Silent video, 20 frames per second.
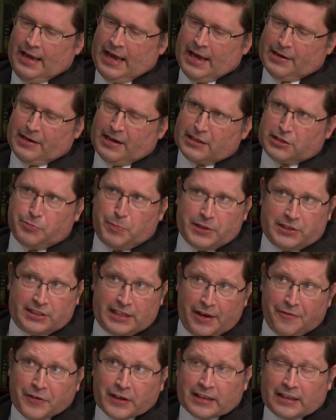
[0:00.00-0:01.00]
And
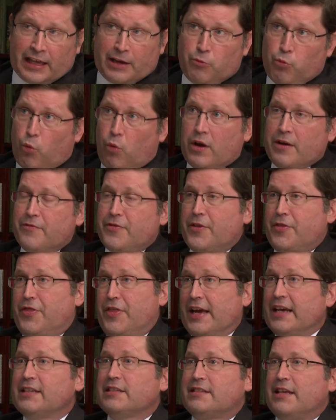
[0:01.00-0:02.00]
specifically, one of the
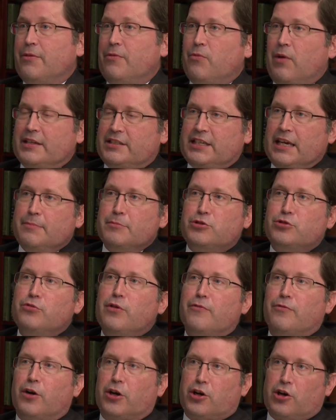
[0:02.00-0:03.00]
things that seems to
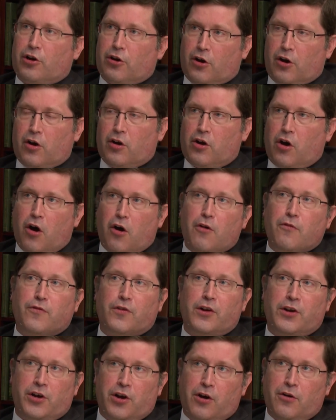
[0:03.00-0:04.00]
have recurred
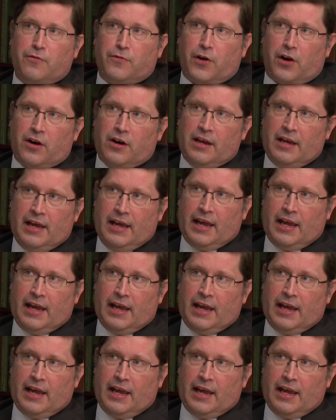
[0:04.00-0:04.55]
over and over